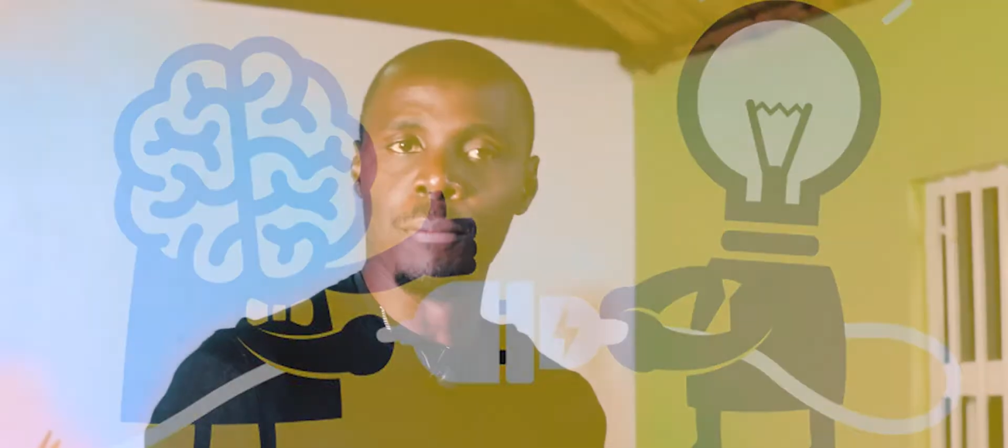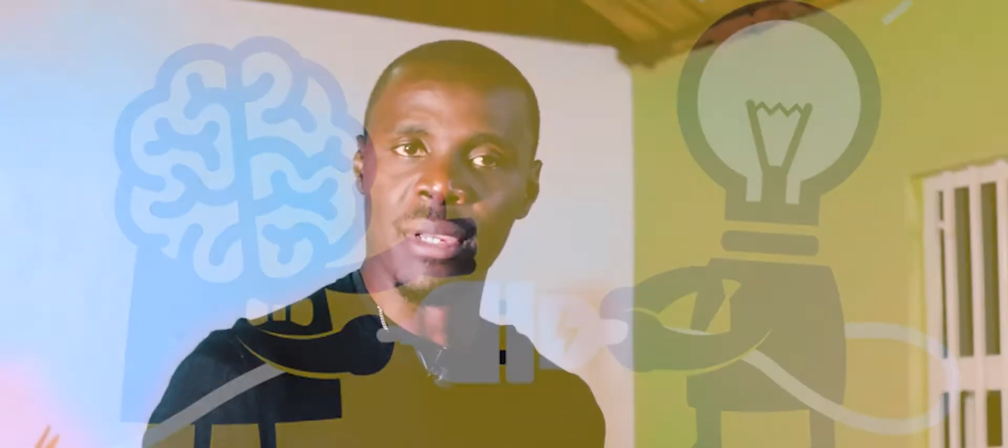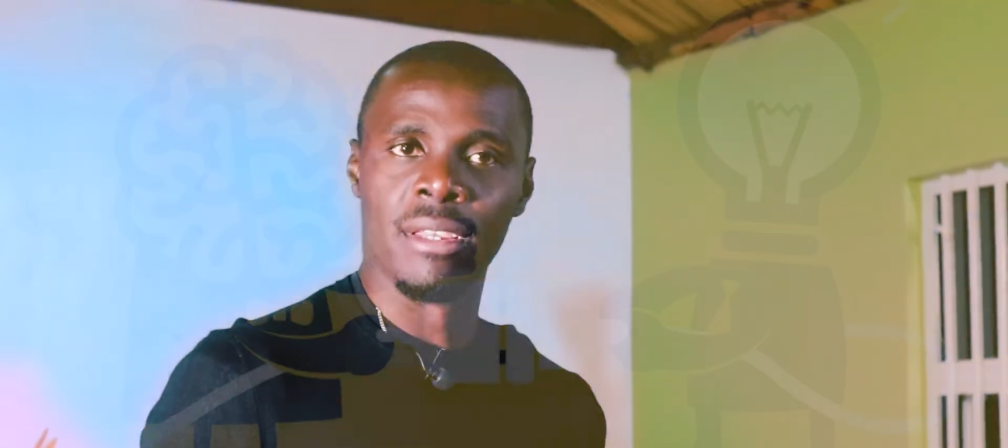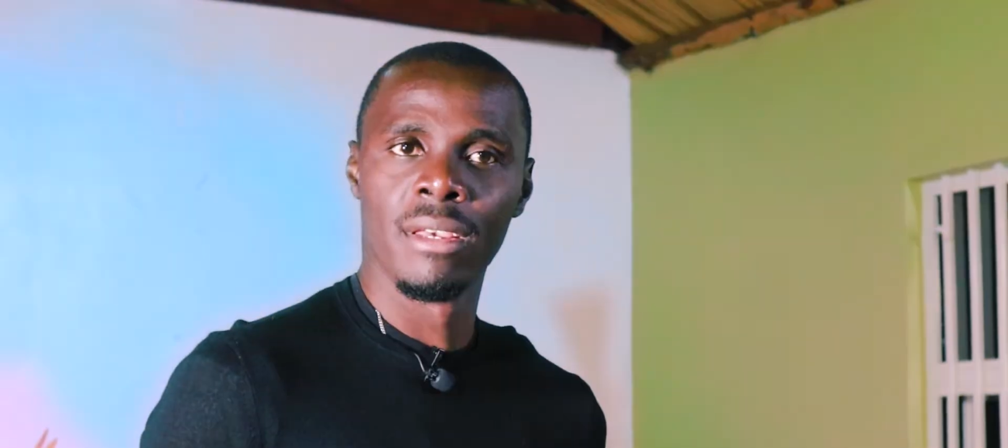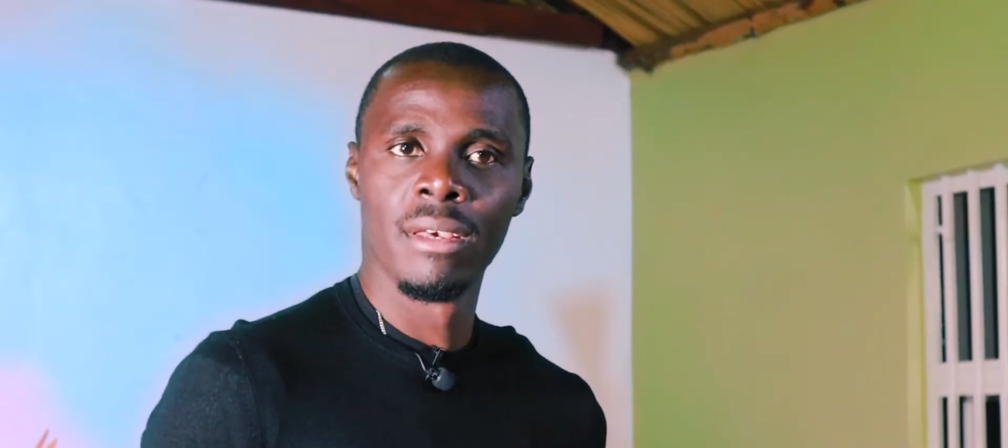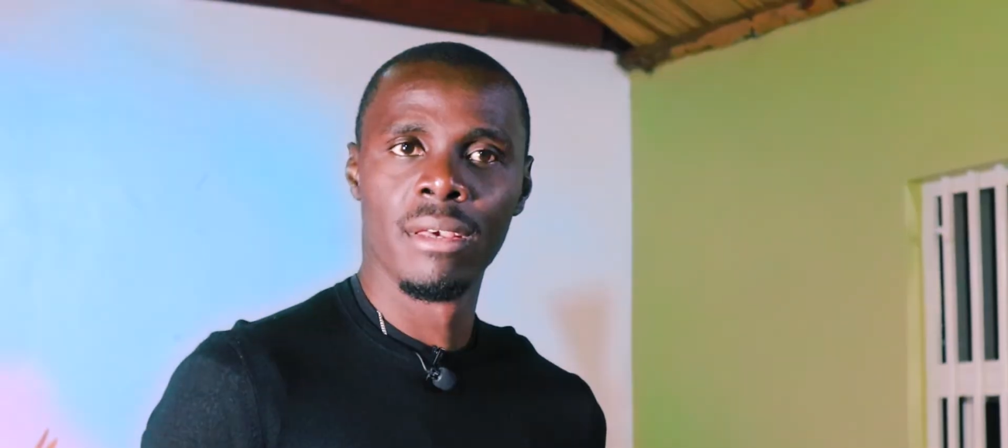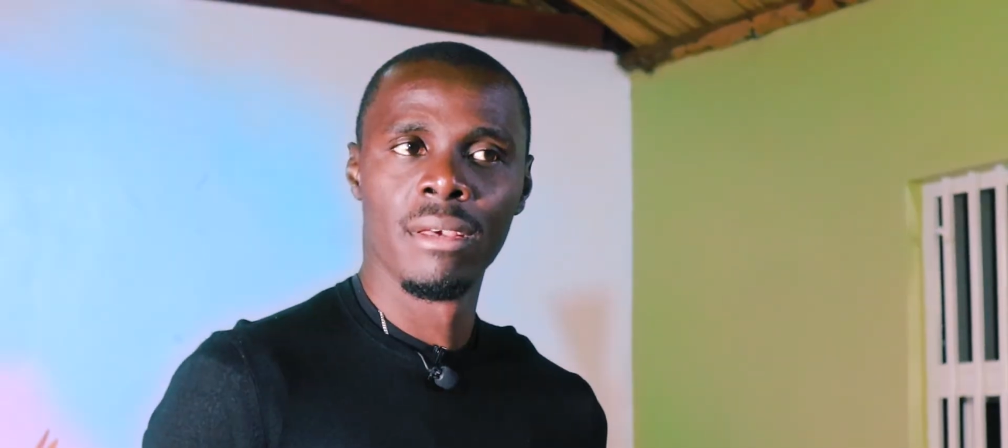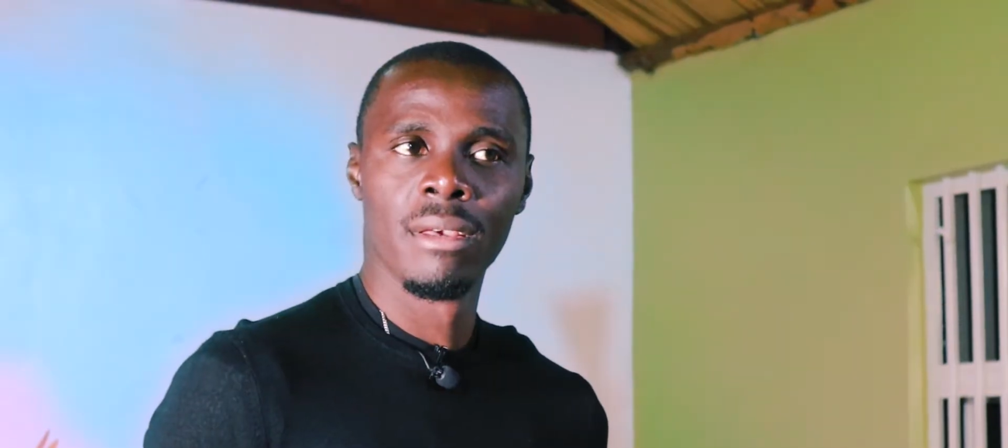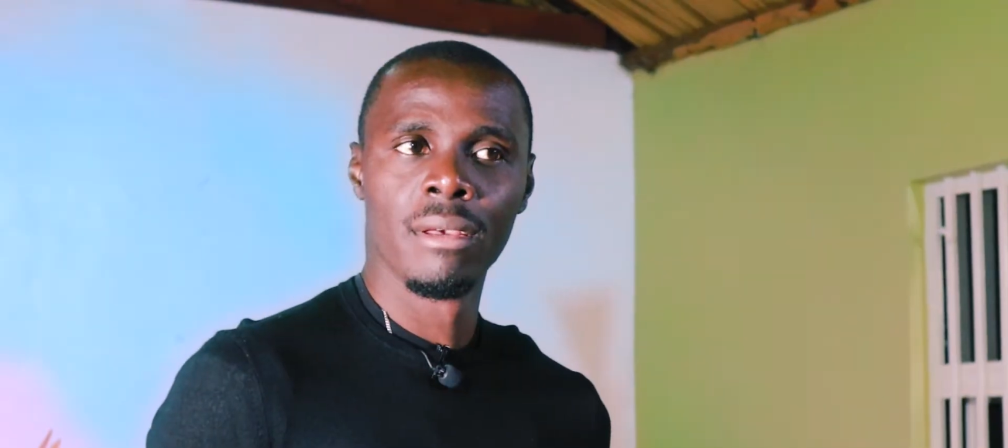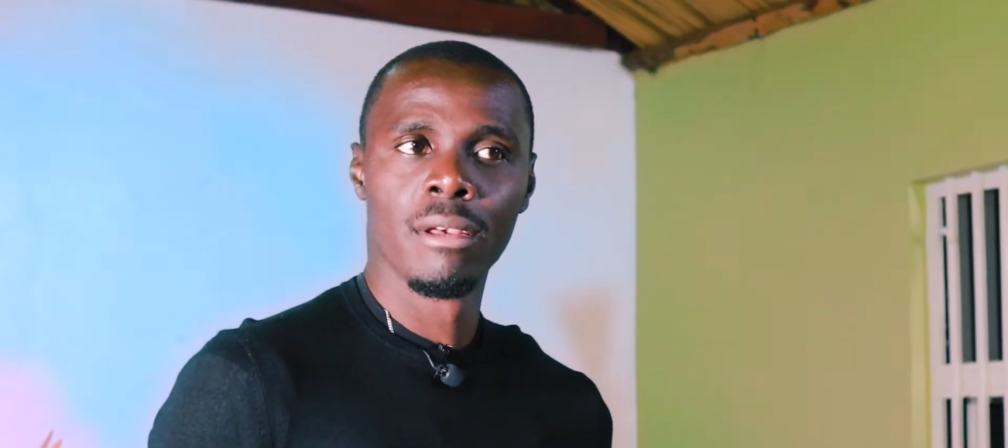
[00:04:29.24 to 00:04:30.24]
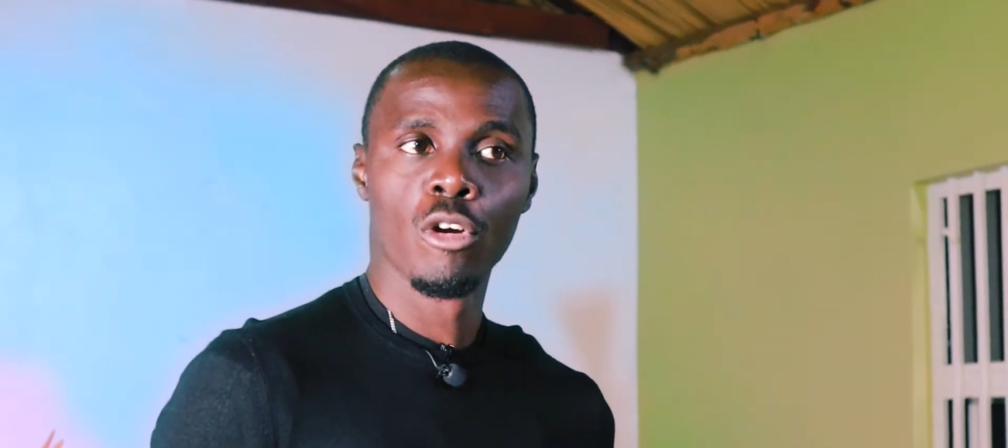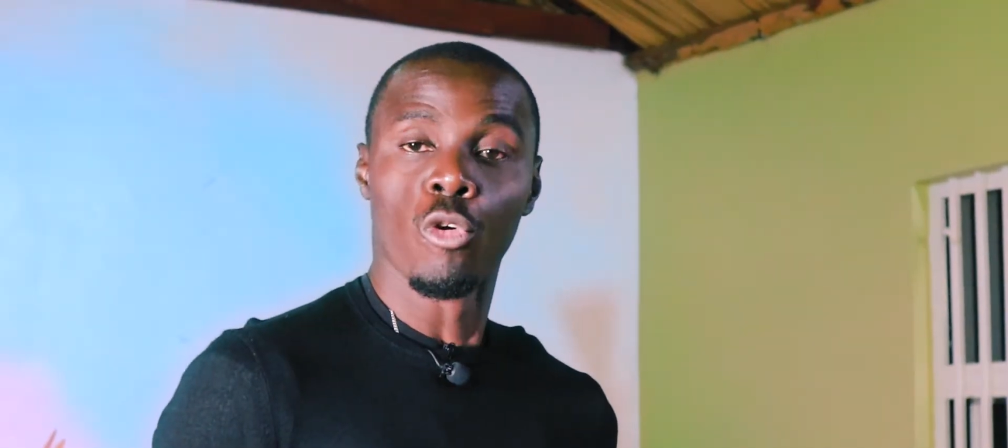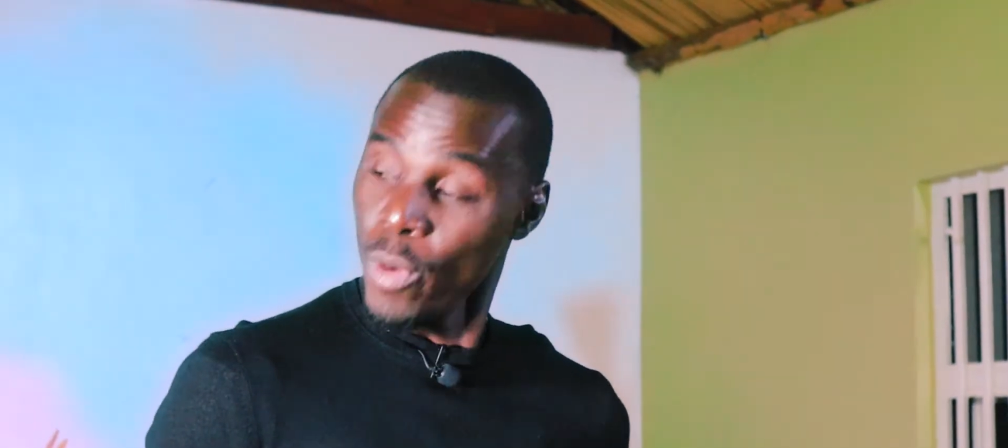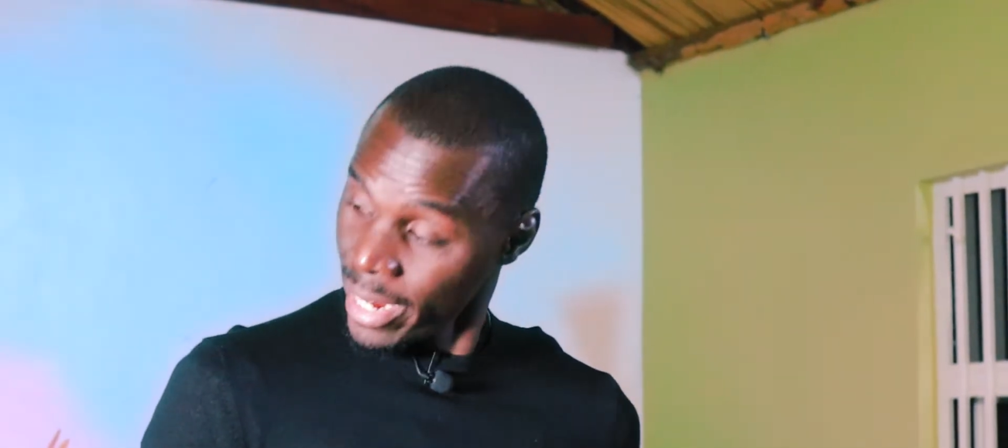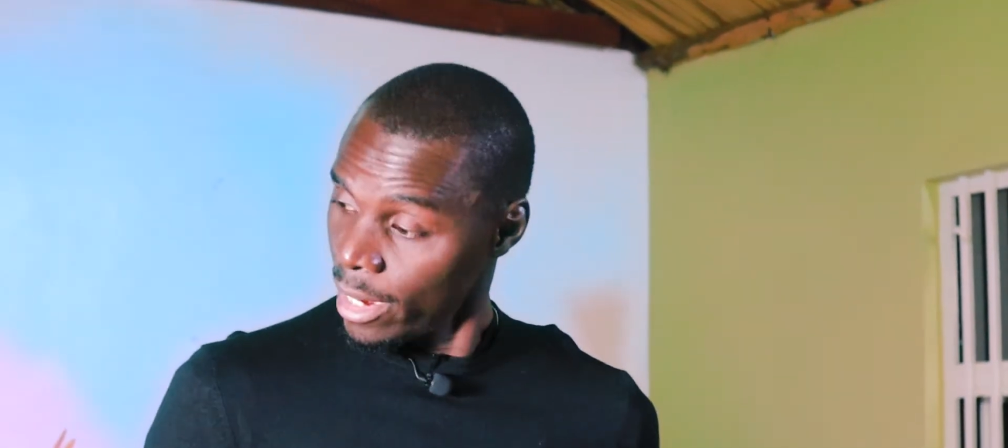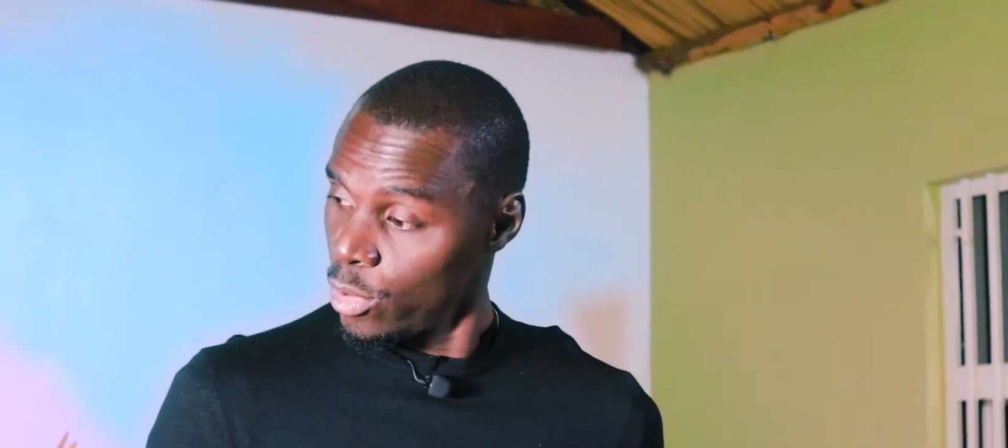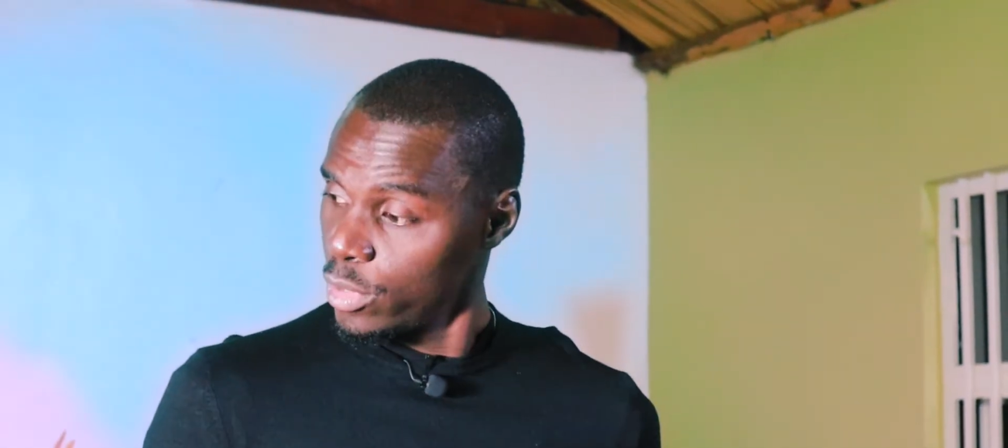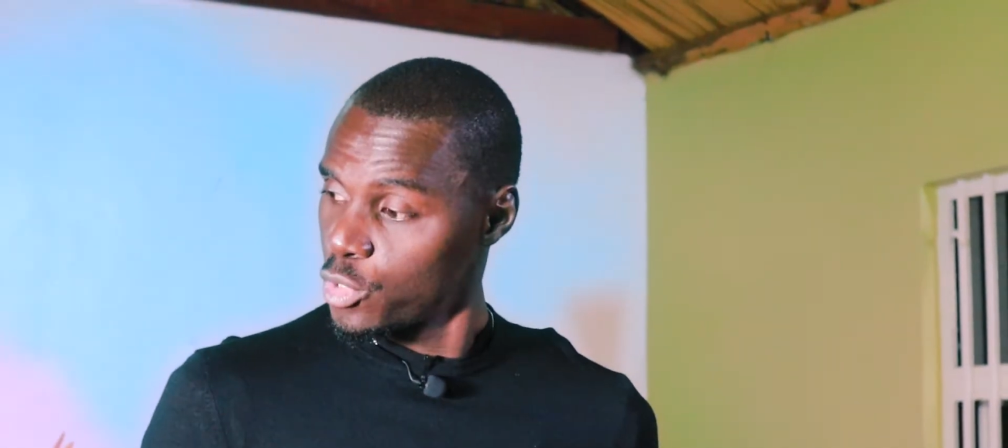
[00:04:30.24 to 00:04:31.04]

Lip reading: me. When I look